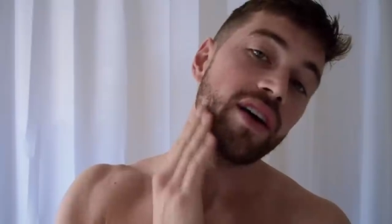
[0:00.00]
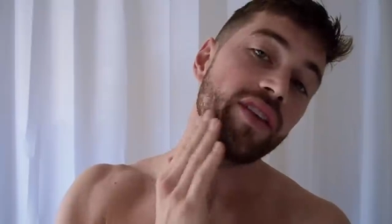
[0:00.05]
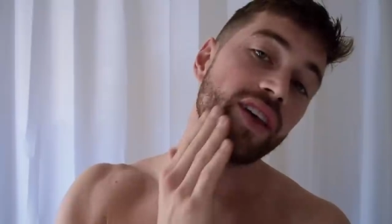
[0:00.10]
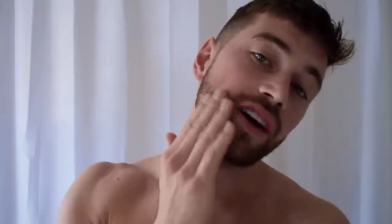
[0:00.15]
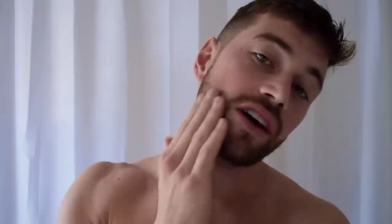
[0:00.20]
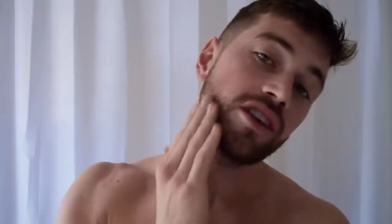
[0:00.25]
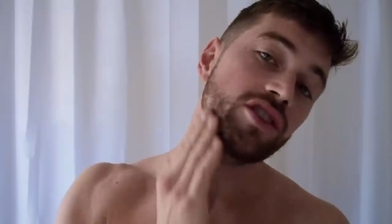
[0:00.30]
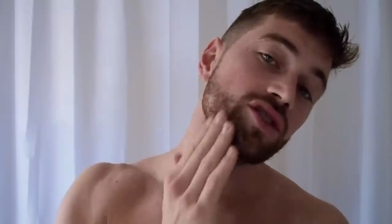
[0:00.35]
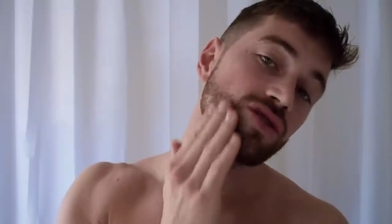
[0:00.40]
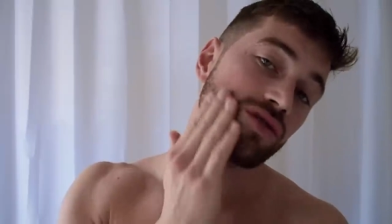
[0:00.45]
And
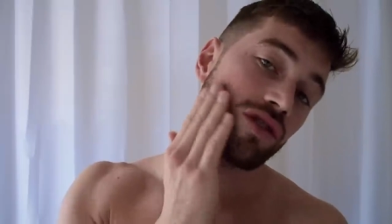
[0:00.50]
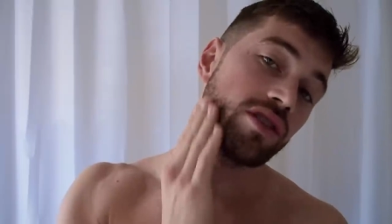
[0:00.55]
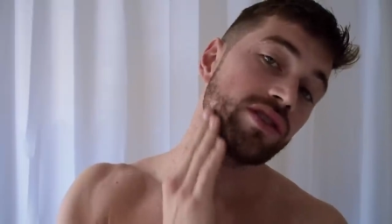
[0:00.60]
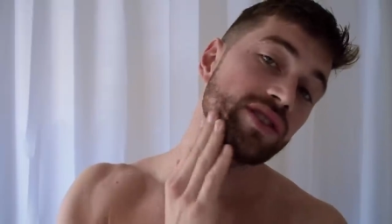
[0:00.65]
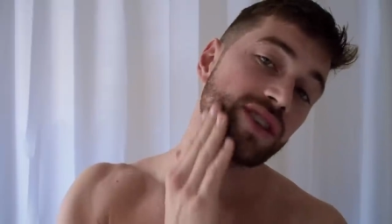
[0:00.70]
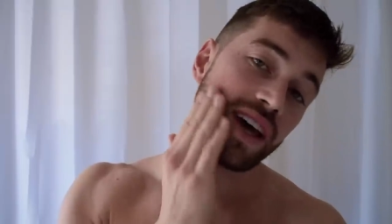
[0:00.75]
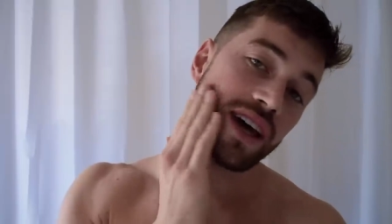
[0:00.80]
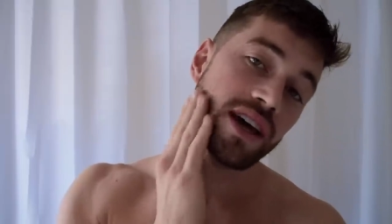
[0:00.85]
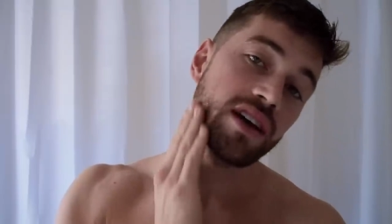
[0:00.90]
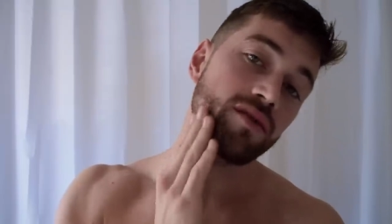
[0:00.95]
then I just
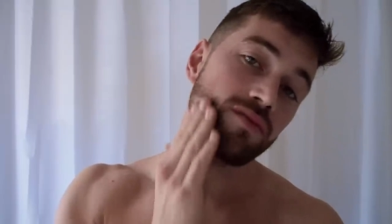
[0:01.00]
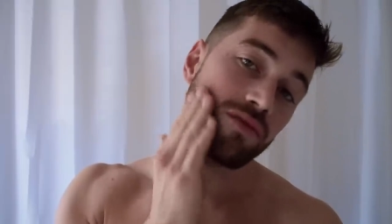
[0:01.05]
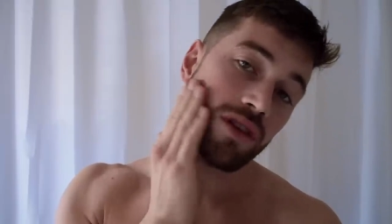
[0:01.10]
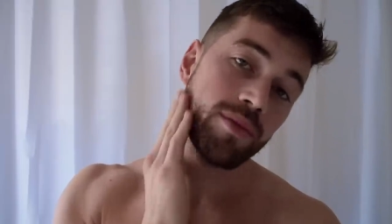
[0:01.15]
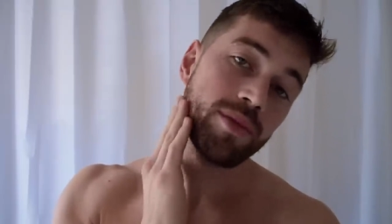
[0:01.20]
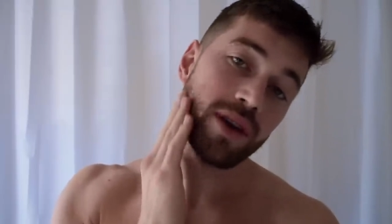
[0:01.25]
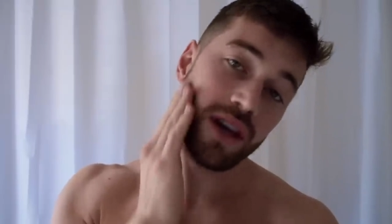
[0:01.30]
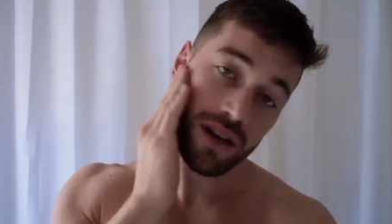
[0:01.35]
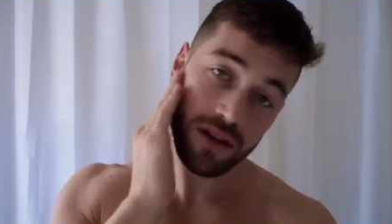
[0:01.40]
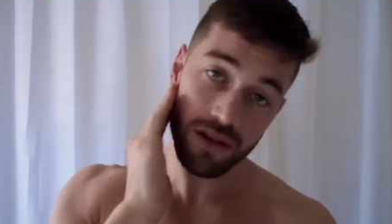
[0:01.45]
rotate and
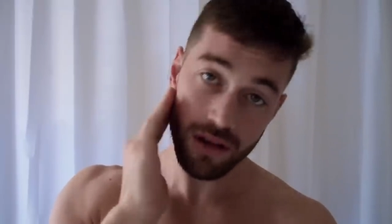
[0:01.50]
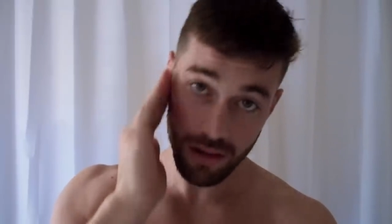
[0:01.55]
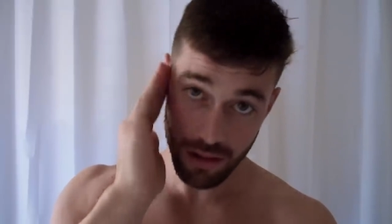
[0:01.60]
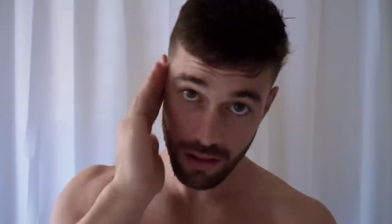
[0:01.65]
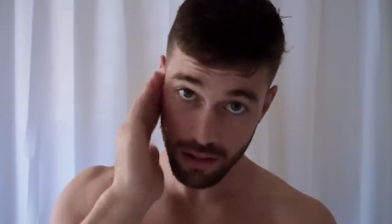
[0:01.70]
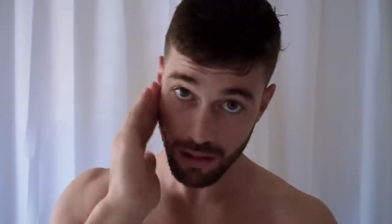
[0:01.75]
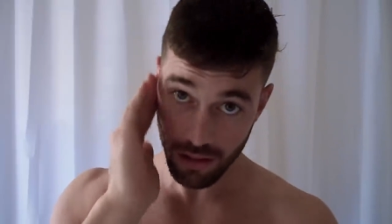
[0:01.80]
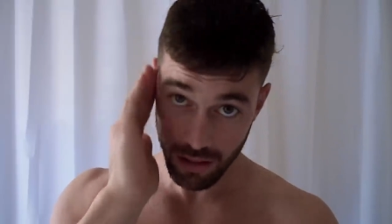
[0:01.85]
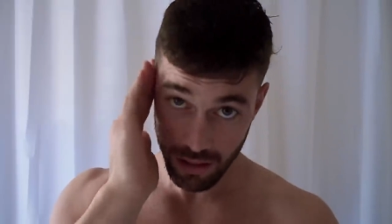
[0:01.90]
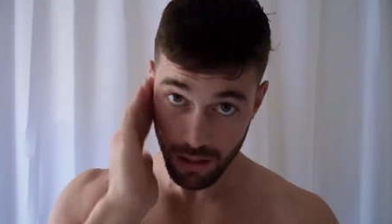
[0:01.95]
rub in
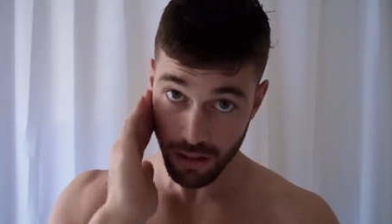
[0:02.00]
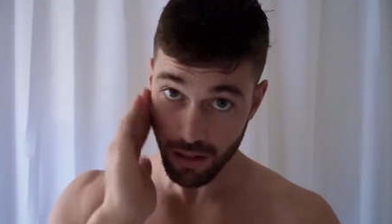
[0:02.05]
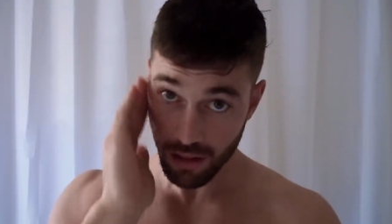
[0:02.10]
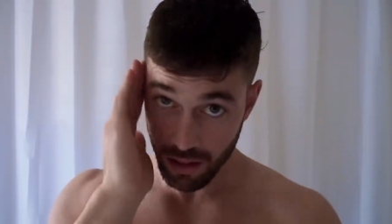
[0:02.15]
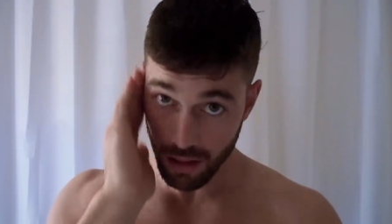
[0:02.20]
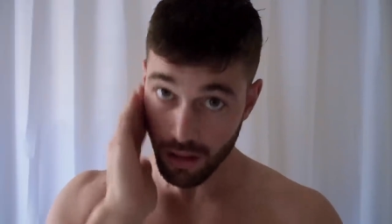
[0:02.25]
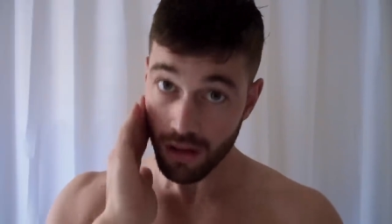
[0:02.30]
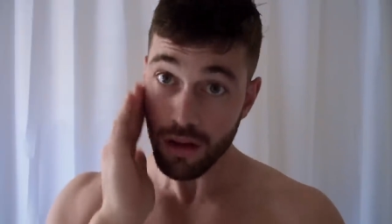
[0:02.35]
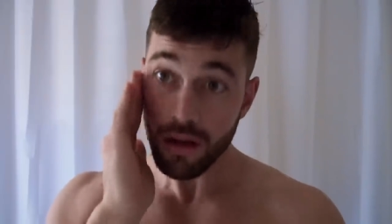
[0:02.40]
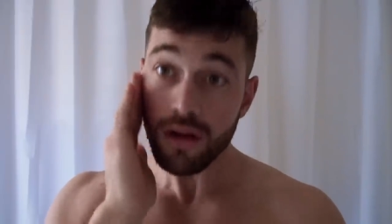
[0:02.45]

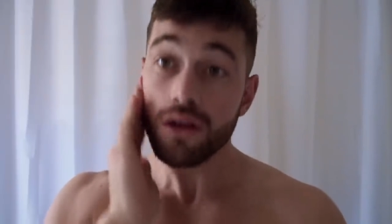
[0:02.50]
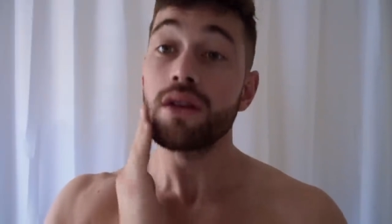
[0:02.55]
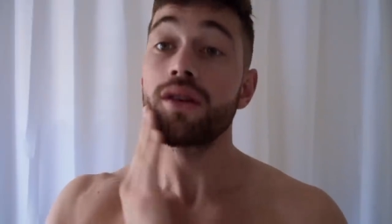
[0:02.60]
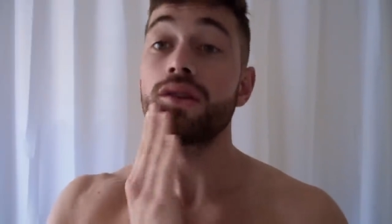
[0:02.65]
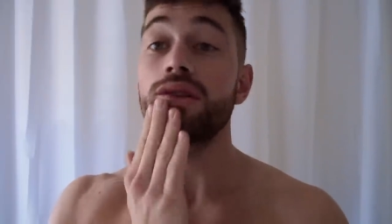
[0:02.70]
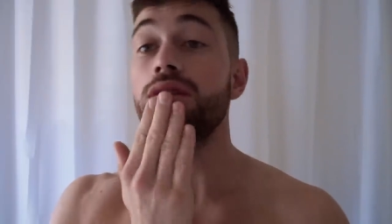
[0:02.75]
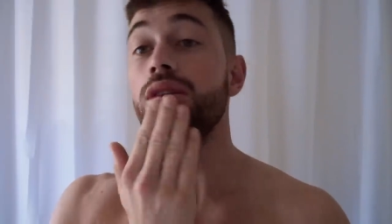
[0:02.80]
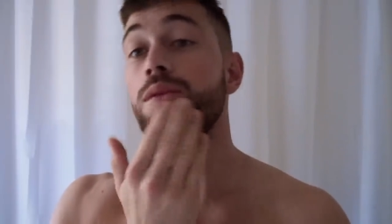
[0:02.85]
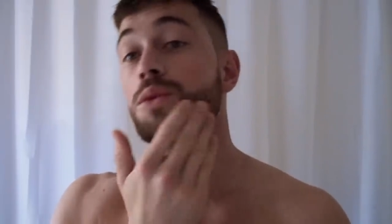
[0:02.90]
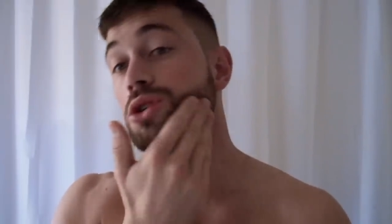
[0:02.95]

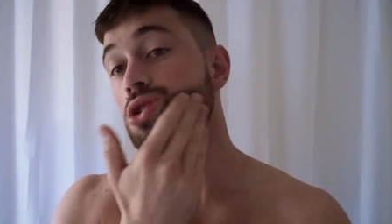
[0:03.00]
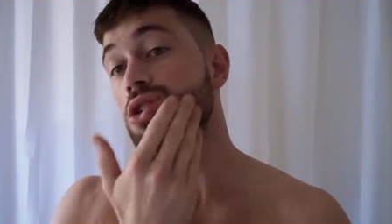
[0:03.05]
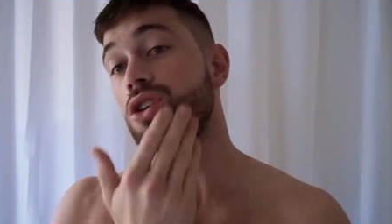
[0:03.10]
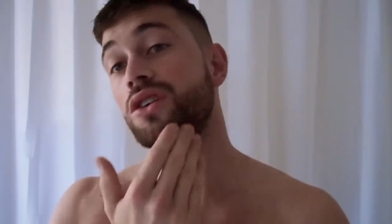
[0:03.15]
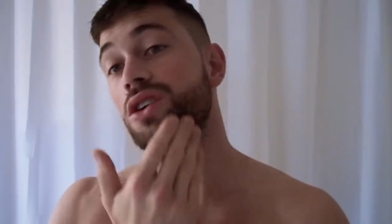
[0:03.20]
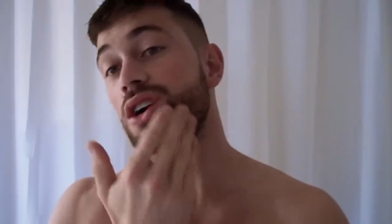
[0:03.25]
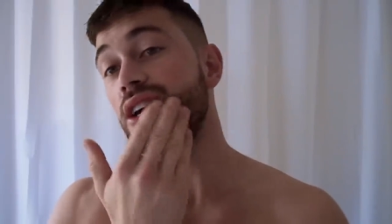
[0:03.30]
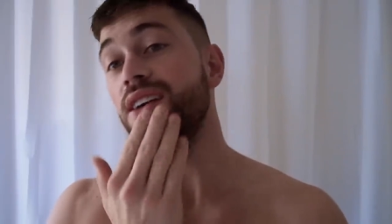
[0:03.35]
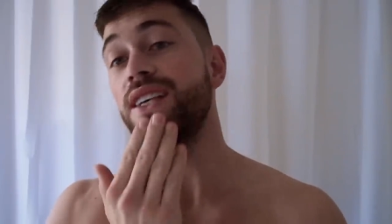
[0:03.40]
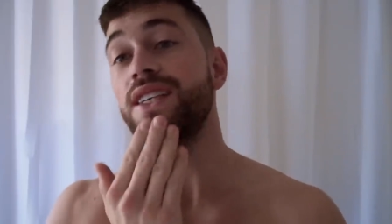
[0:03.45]
the
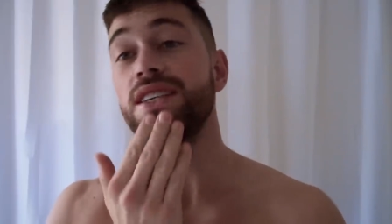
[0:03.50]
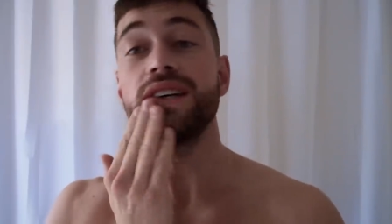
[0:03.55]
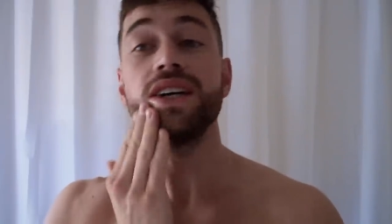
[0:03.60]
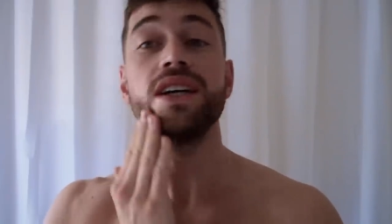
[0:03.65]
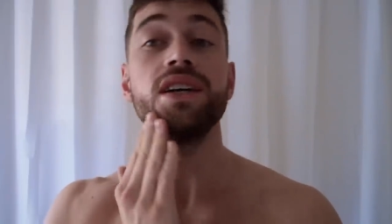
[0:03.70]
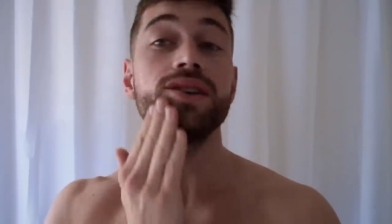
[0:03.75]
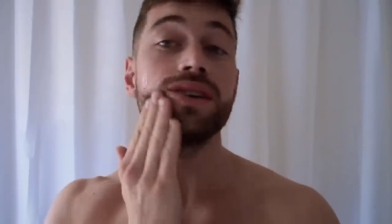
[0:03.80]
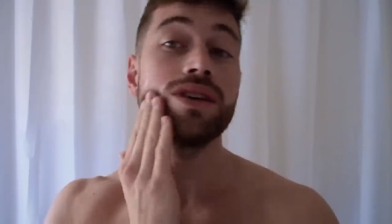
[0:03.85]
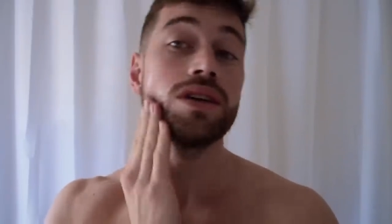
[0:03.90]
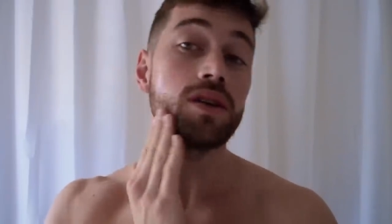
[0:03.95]

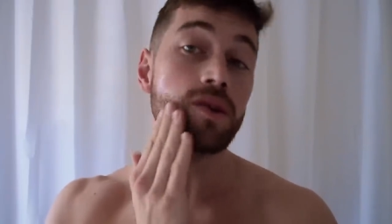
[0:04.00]
moisturizer